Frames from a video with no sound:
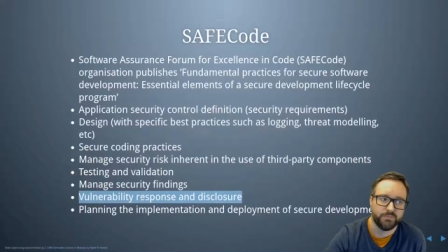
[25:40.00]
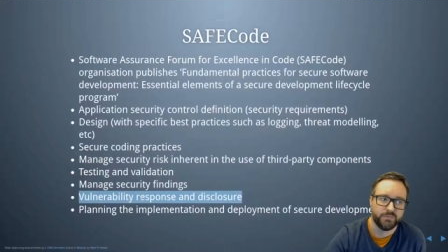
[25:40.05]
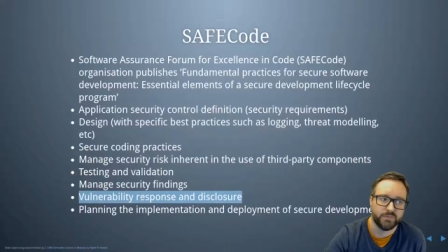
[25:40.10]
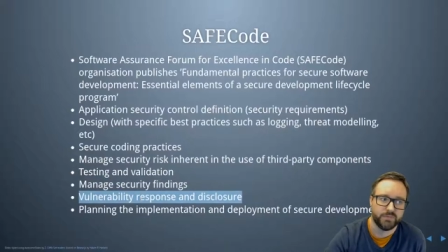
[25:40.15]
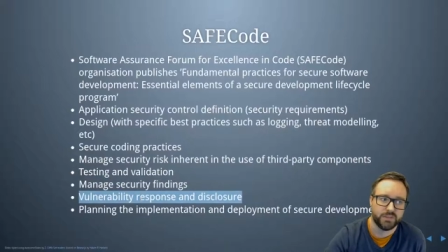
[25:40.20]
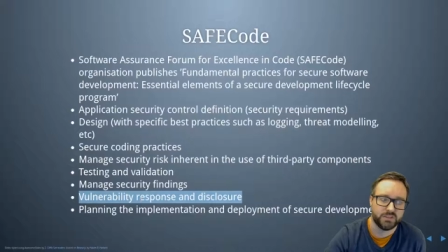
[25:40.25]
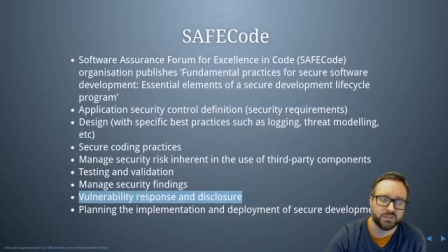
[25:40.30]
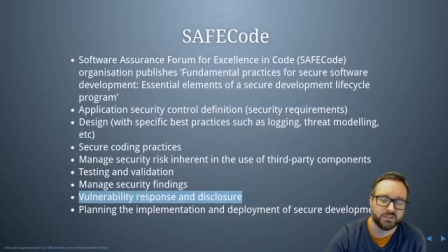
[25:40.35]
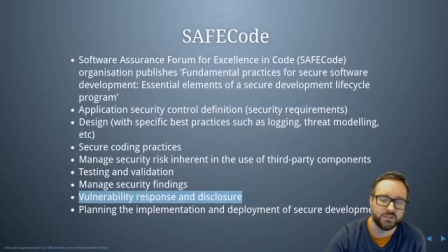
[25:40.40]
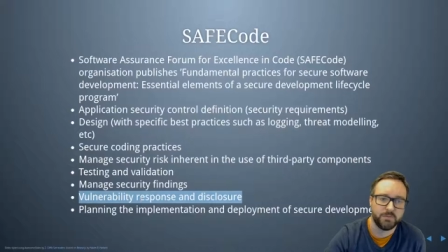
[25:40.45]

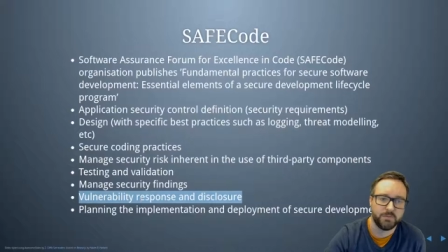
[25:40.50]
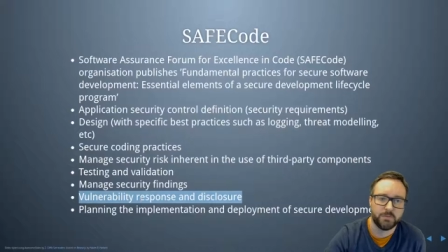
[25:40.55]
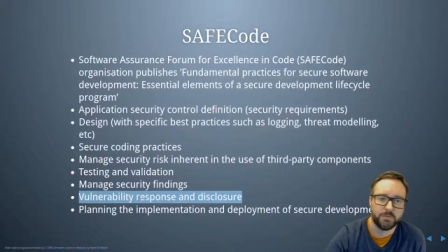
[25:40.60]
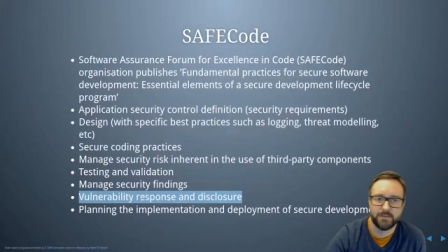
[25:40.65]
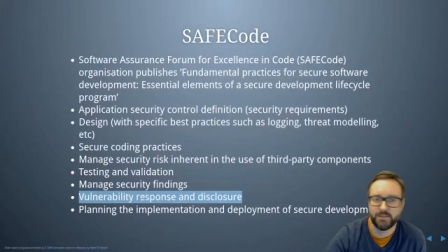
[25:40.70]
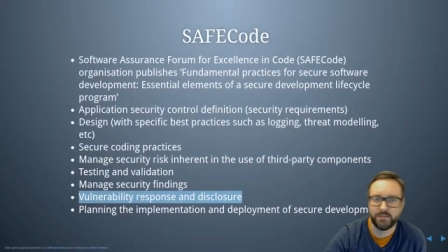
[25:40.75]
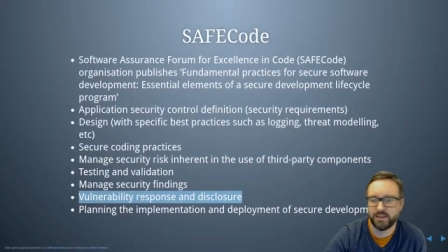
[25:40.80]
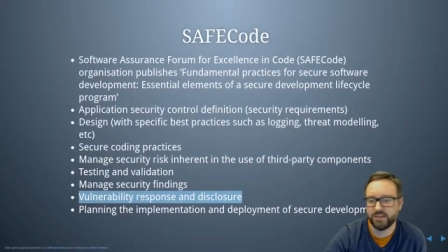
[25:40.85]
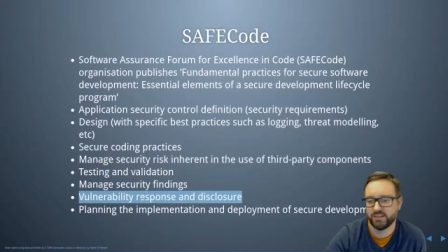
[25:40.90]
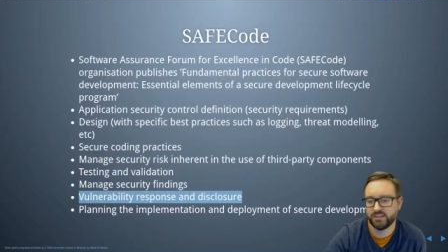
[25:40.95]
software
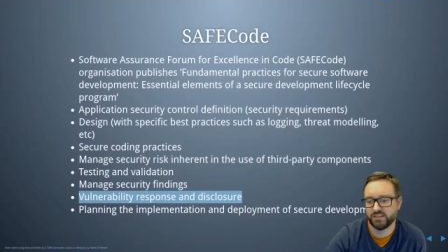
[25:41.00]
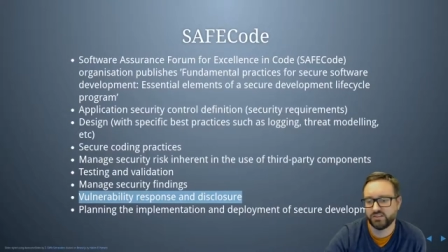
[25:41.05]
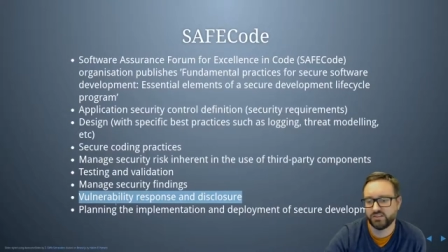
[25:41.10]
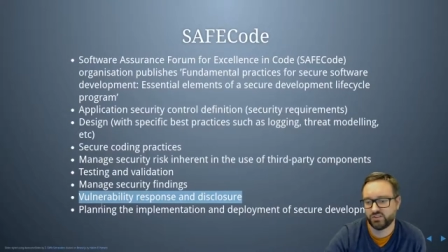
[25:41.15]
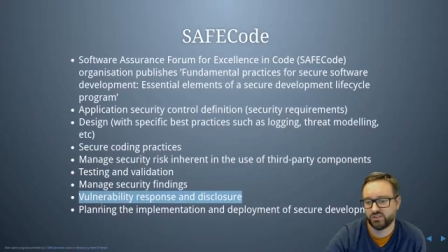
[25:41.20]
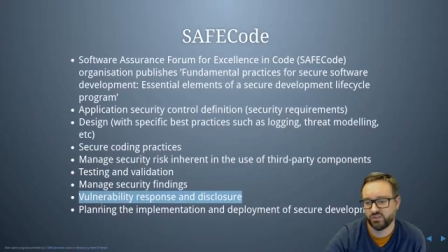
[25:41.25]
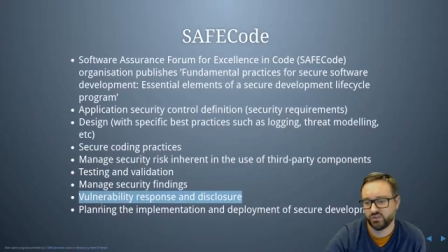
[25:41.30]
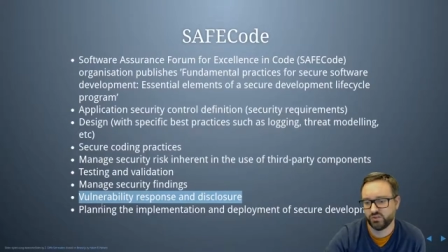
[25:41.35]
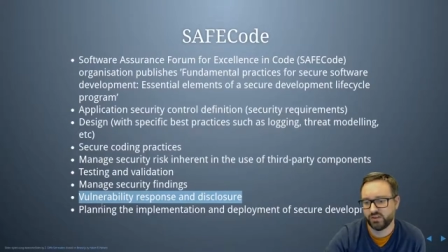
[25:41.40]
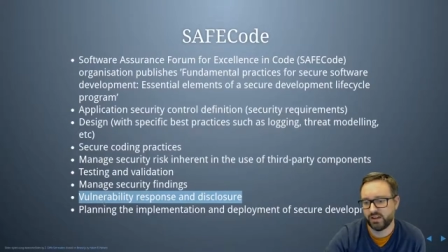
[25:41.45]
vendors
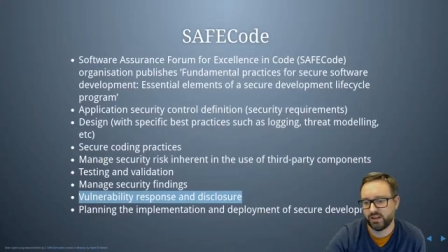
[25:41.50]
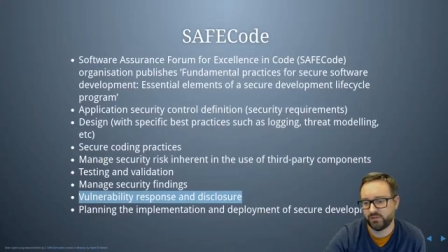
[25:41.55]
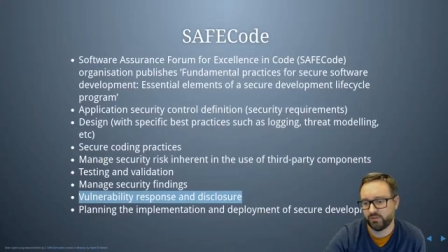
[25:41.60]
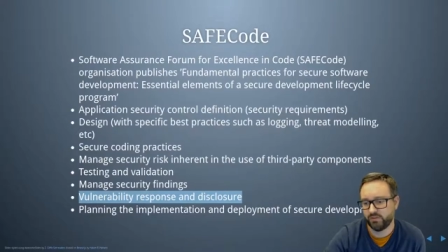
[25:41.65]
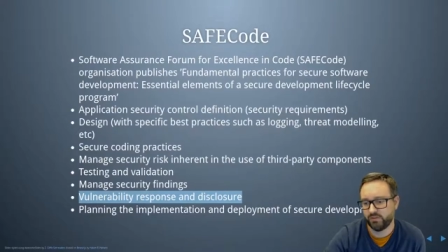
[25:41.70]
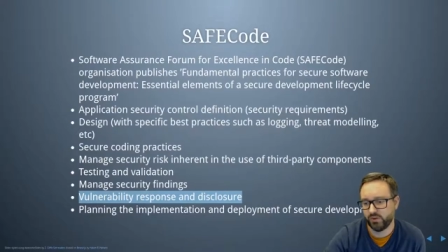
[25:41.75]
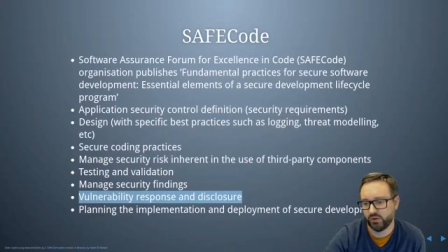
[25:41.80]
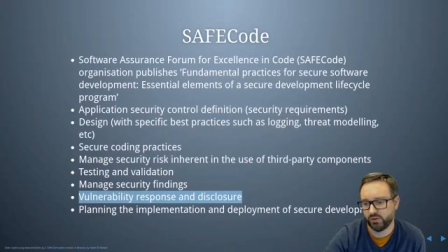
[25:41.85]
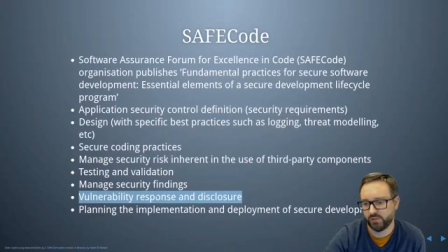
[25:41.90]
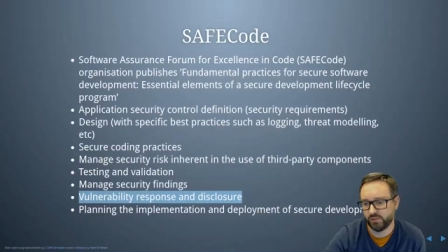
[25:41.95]
should have a
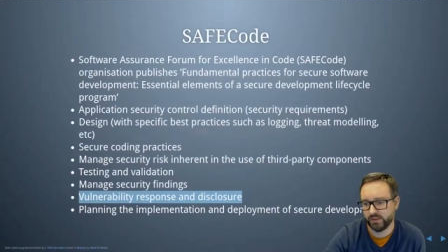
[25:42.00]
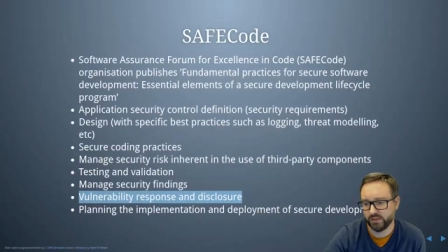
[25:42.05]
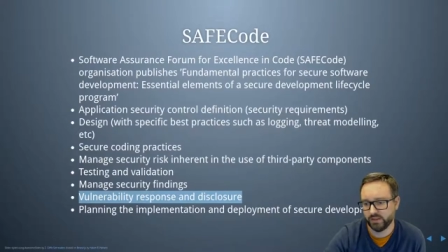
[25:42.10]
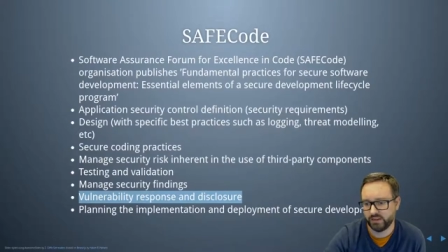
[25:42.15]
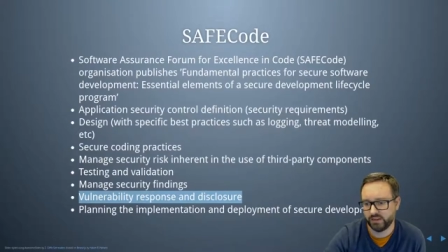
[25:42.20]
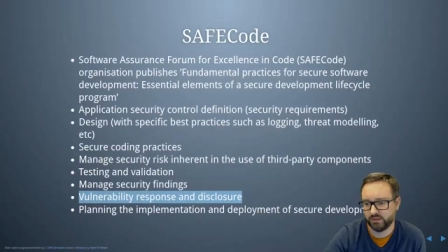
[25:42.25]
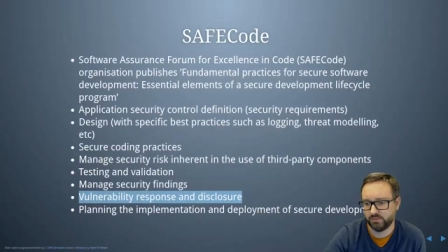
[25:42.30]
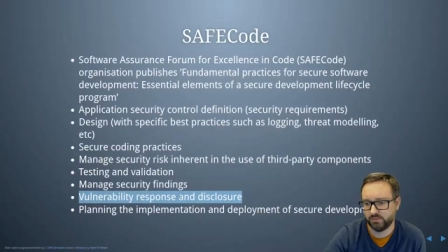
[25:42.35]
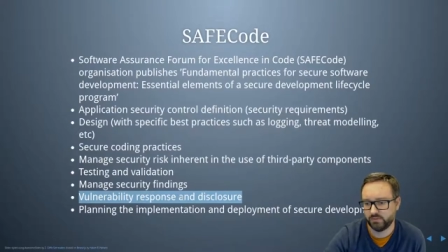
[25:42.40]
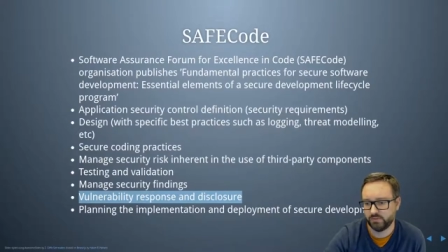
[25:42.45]
vulnerability